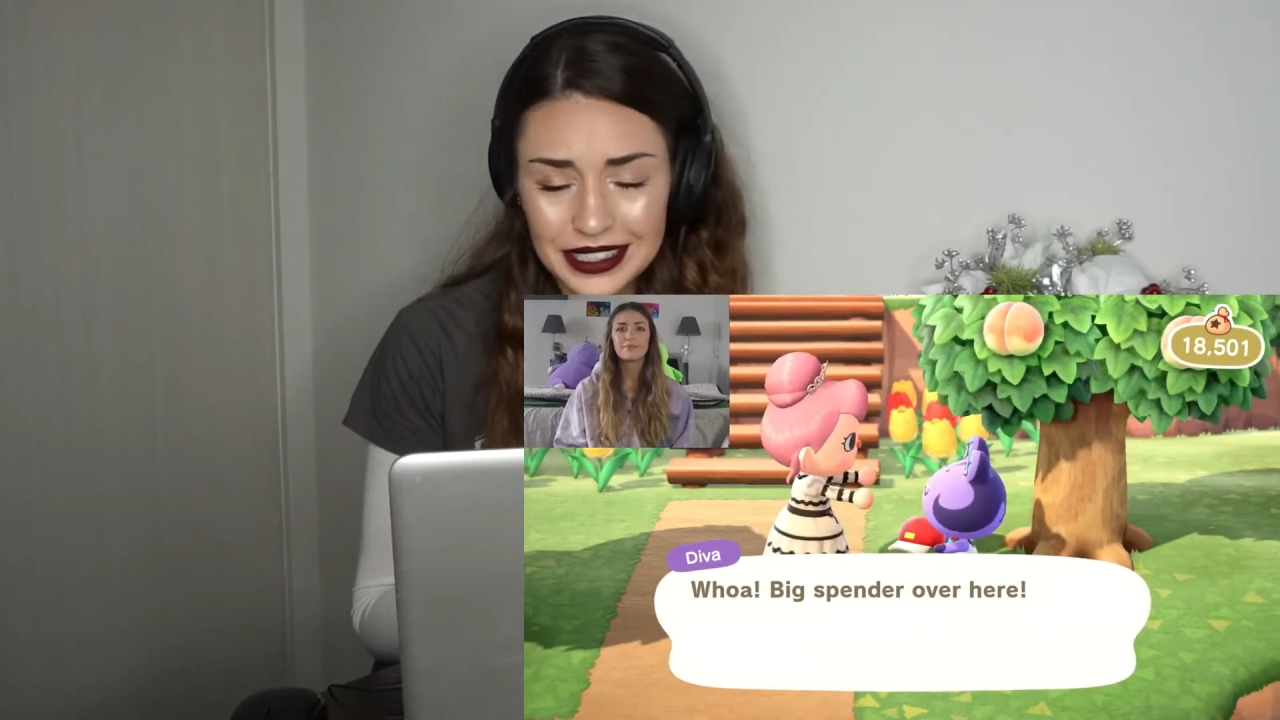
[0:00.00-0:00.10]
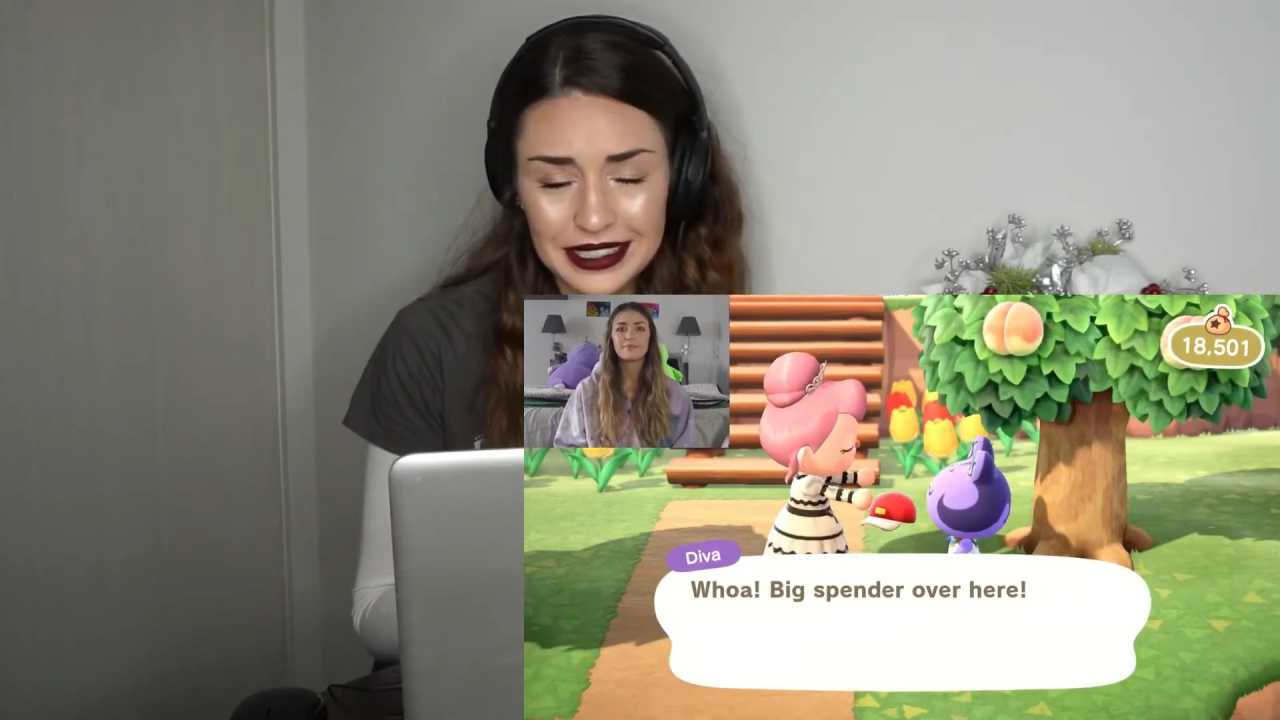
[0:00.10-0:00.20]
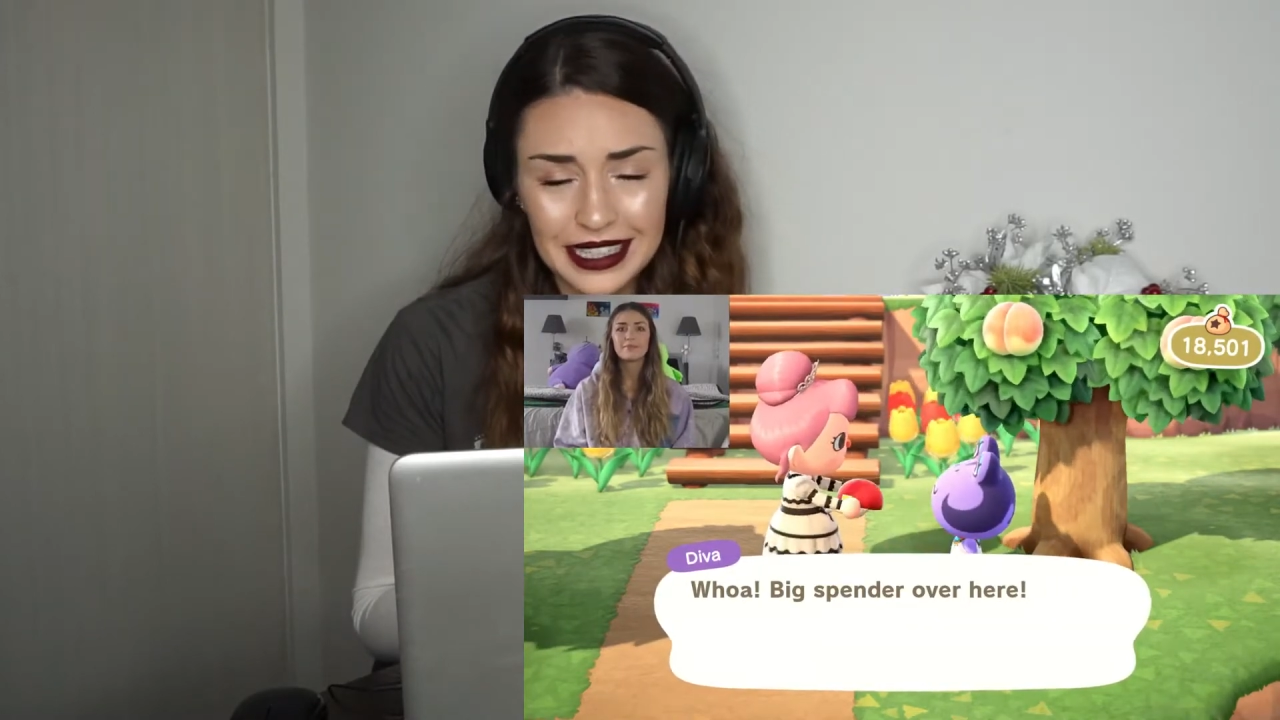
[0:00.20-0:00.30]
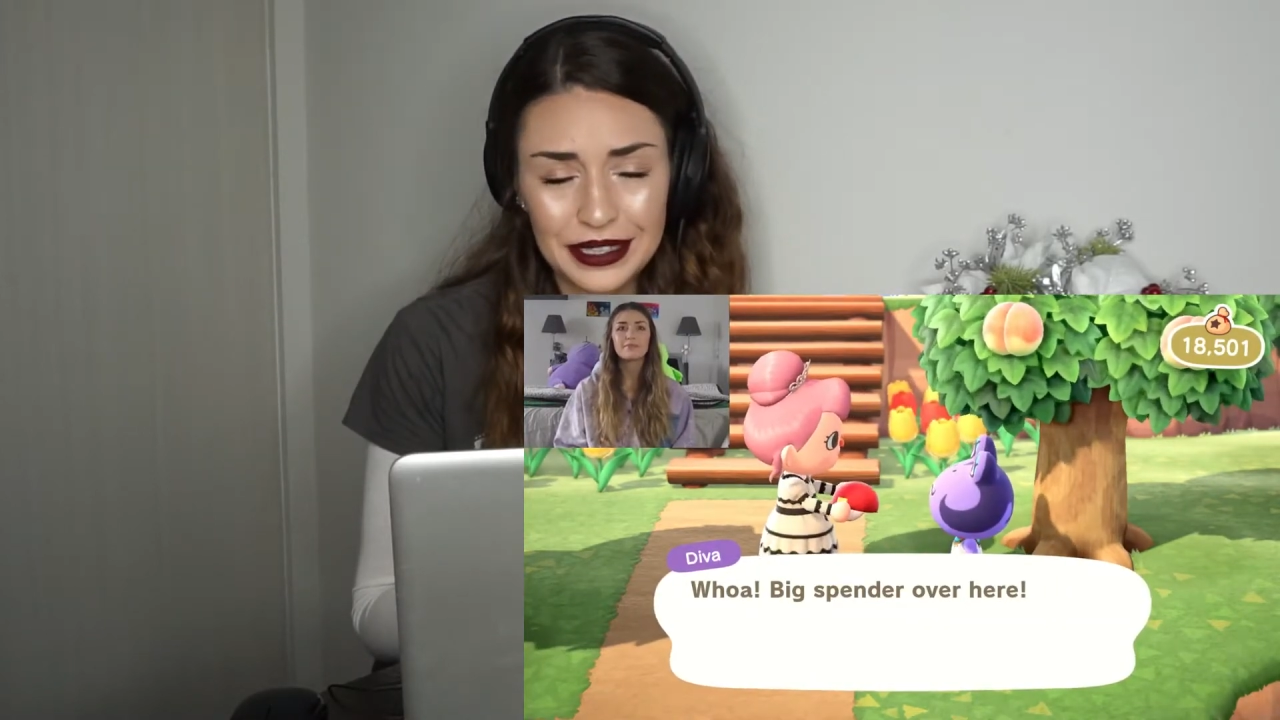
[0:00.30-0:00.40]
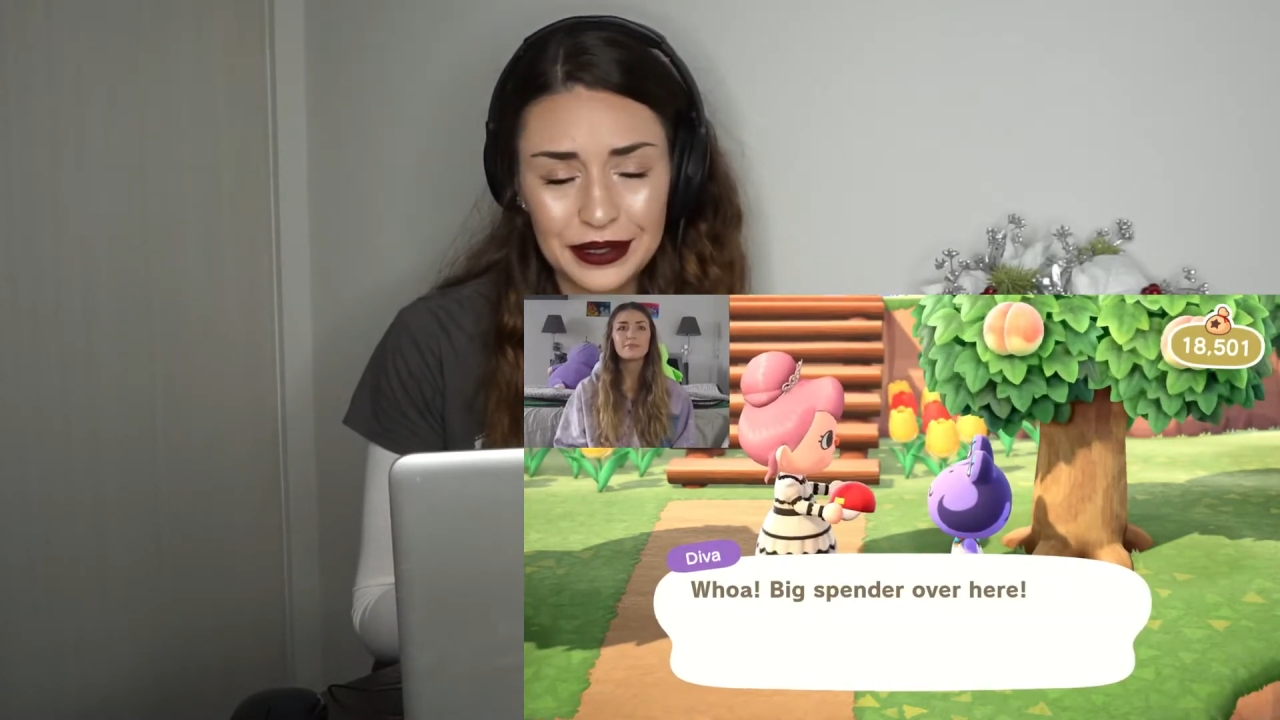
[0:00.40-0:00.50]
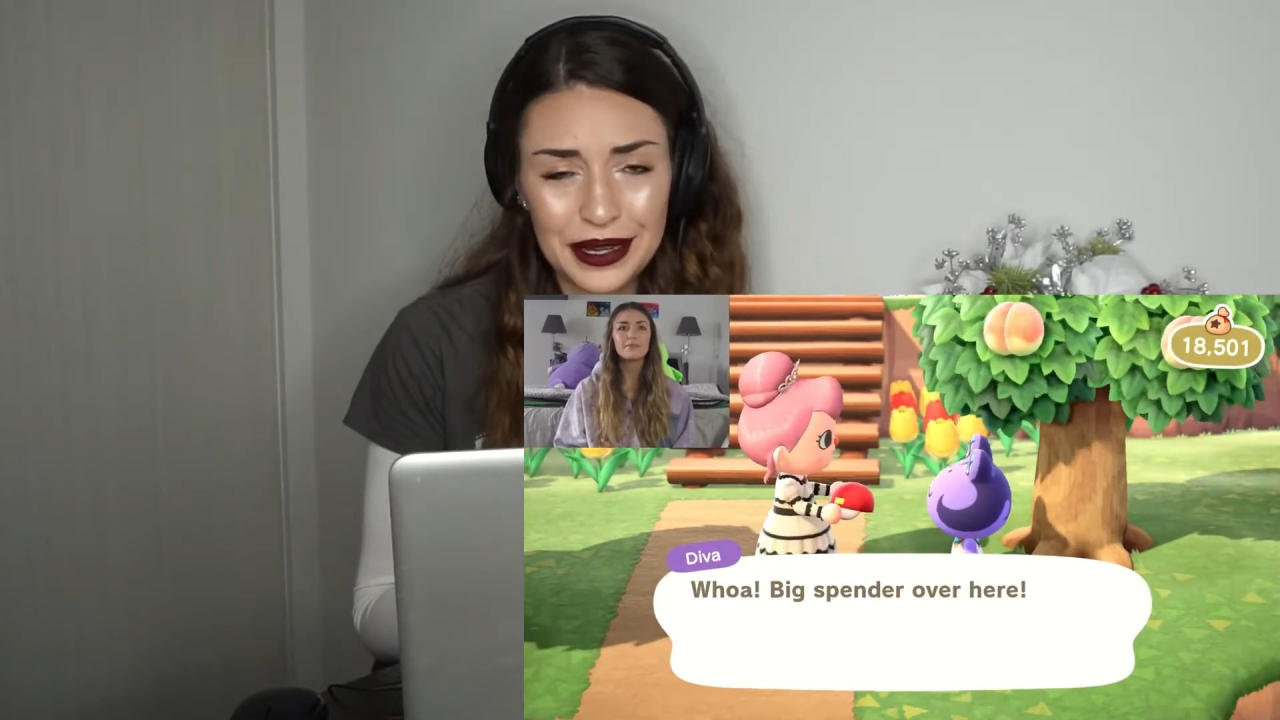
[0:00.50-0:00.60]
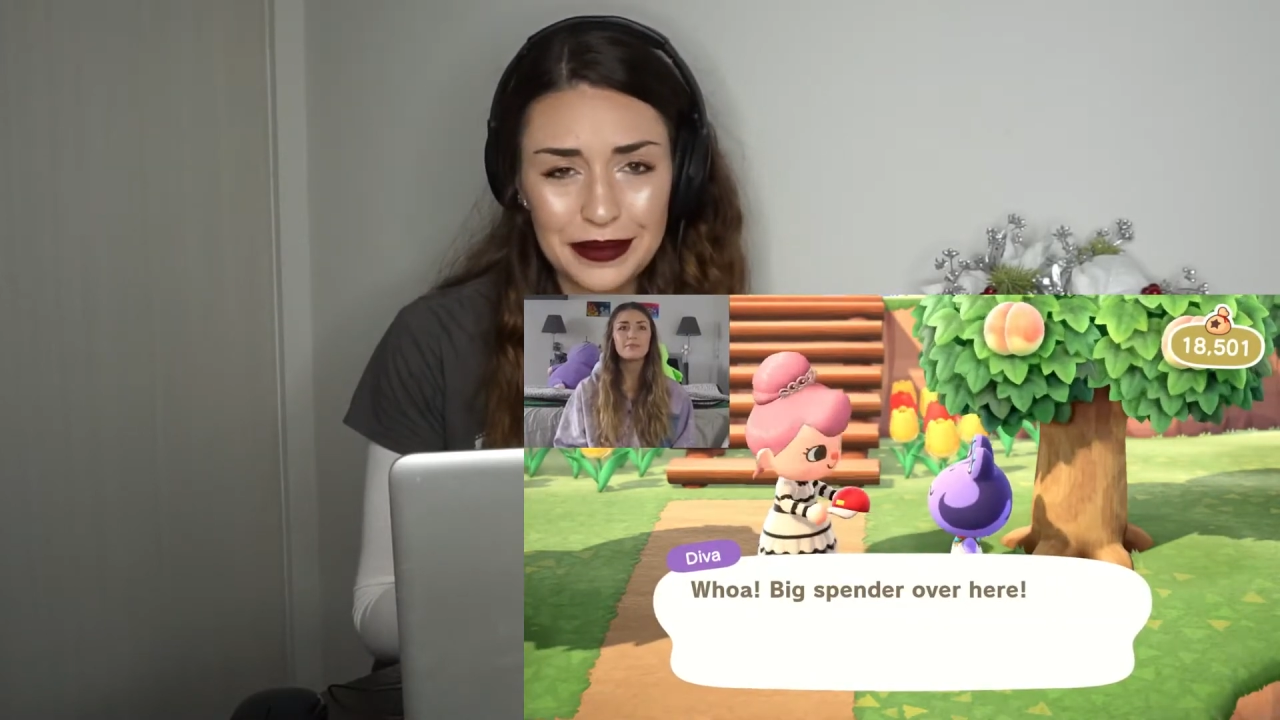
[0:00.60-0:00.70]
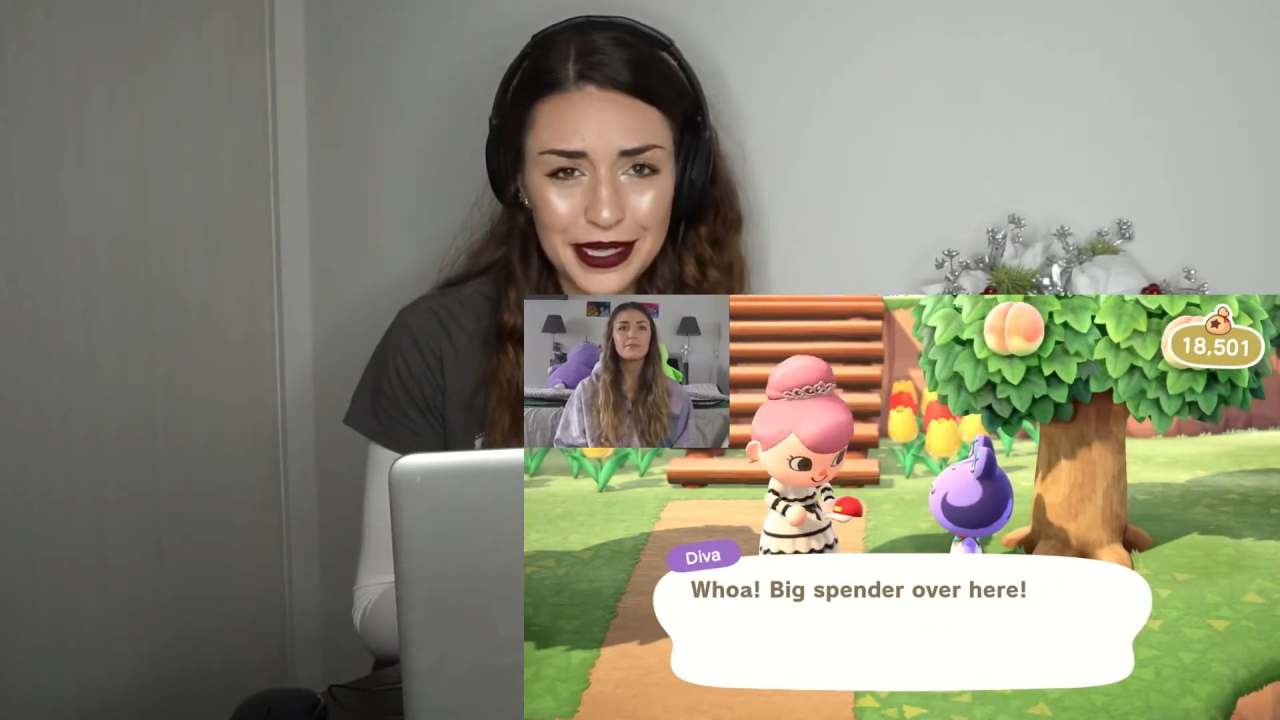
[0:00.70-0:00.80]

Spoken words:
like grew on